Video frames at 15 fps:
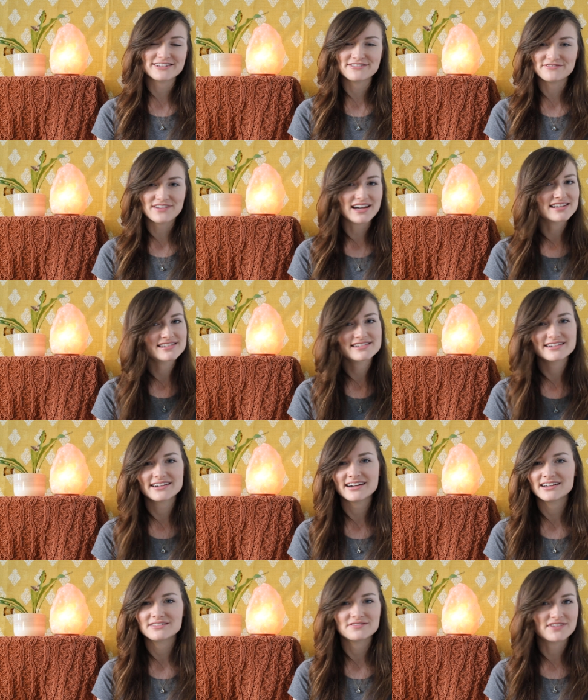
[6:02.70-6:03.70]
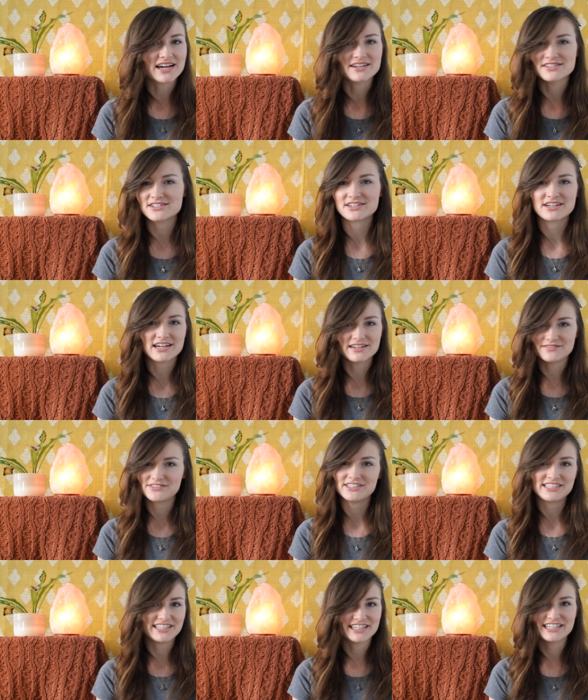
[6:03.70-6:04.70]
faster and faster
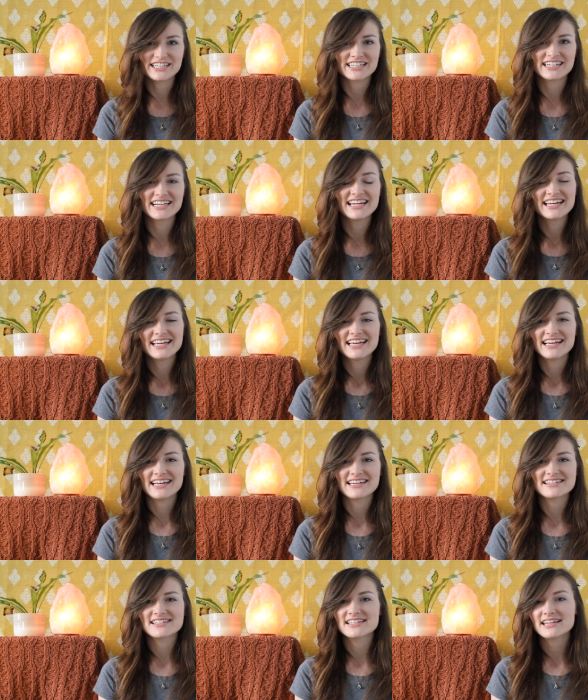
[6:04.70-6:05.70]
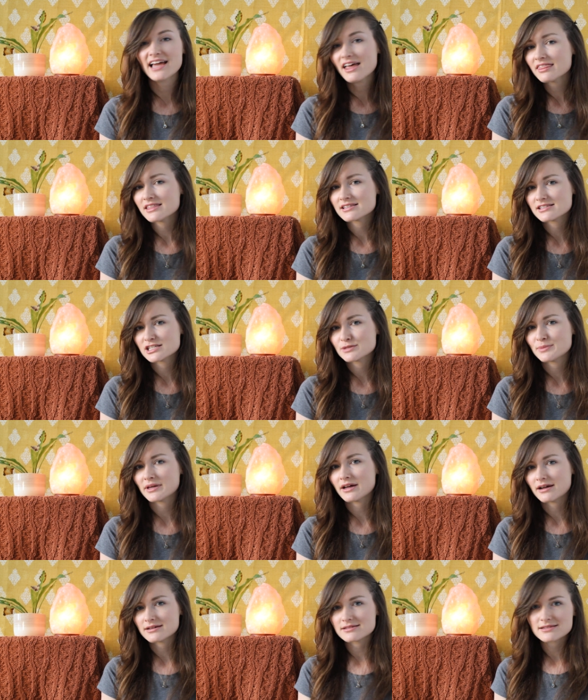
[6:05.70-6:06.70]
every year. And again, this is
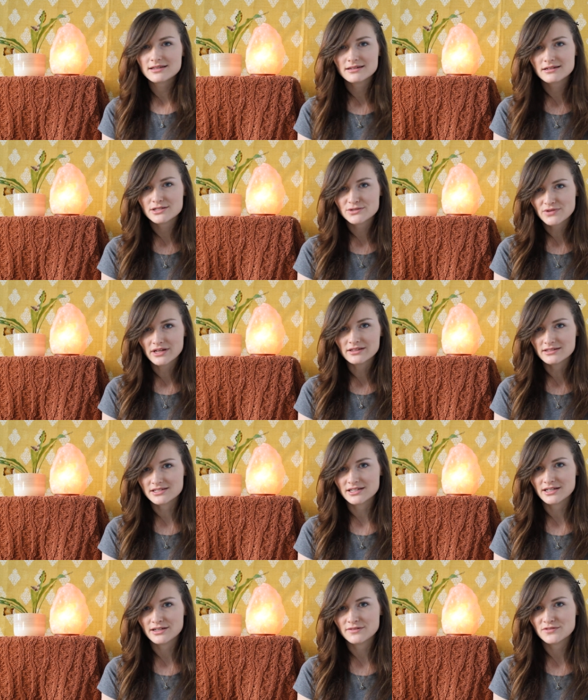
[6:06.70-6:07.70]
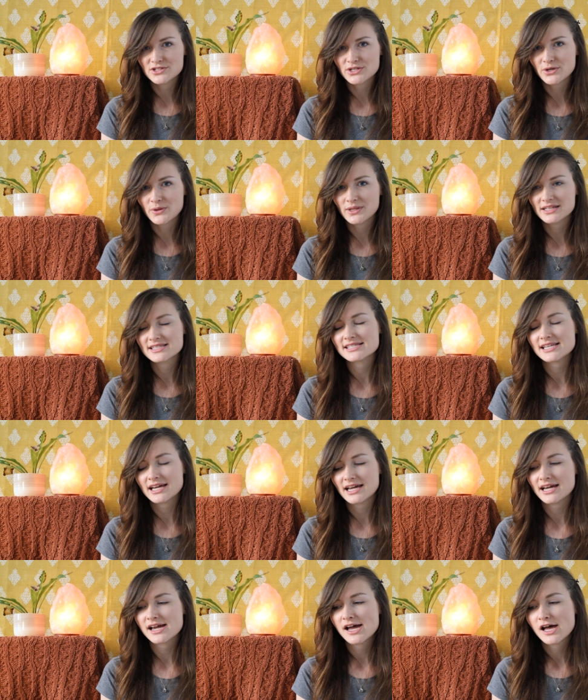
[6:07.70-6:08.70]
because it is relative. So let's
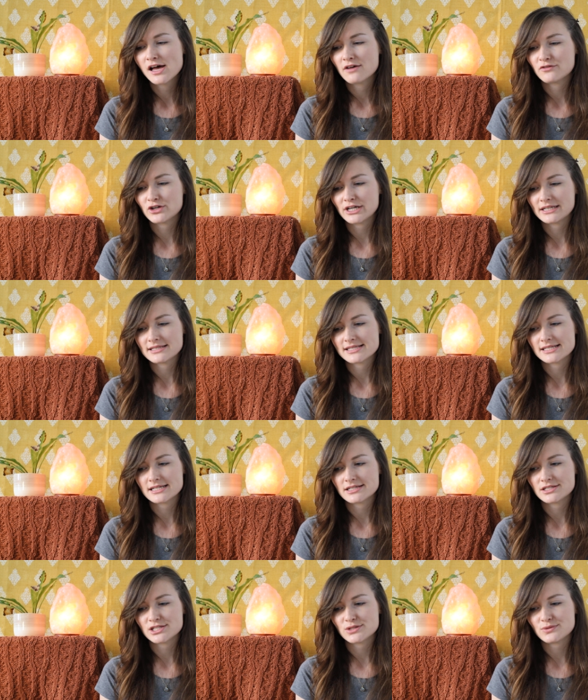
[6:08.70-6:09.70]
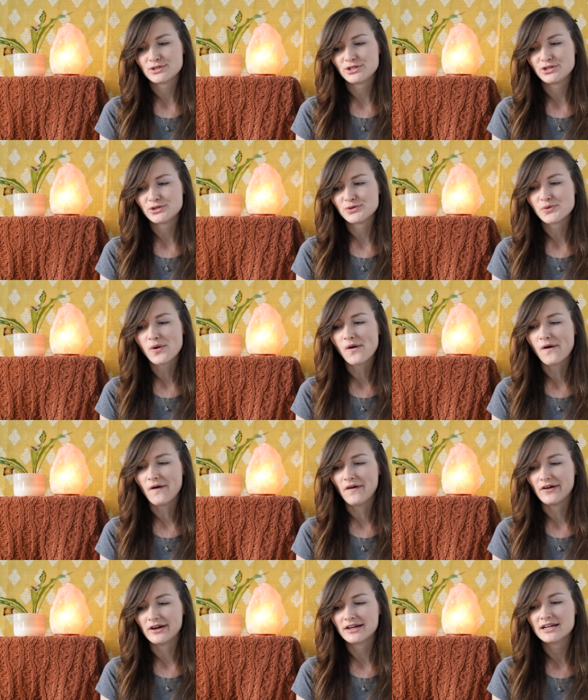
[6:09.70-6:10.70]
say, for instance, when you
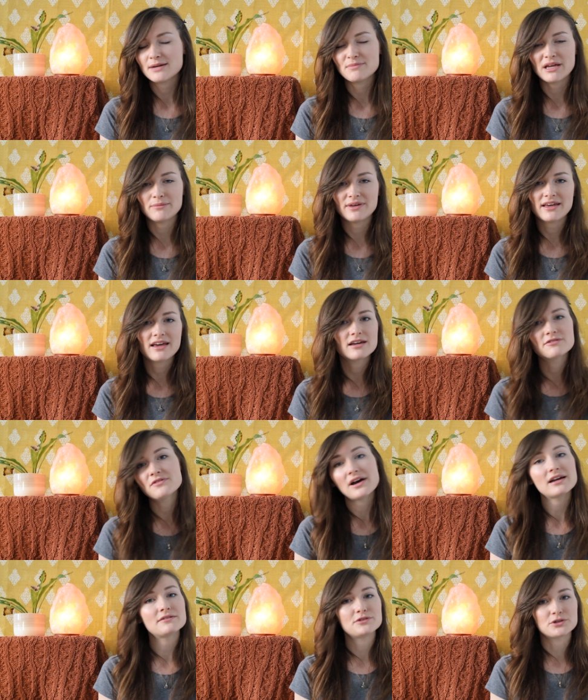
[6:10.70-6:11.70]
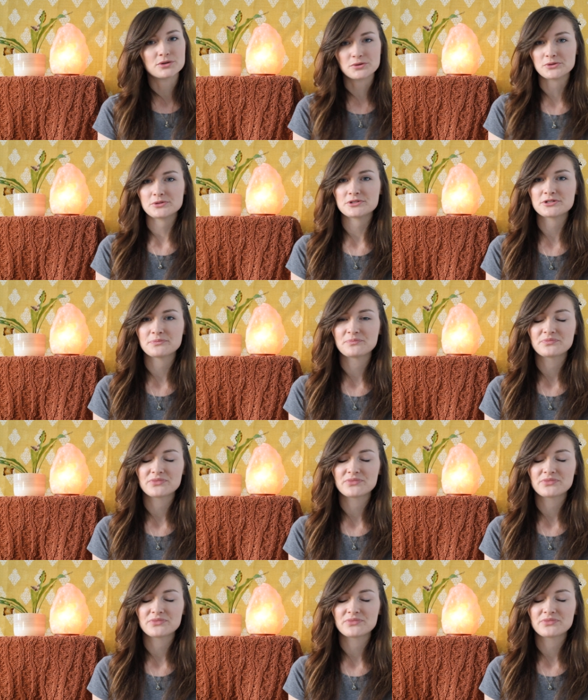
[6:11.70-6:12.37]
are maybe a 5-year-old,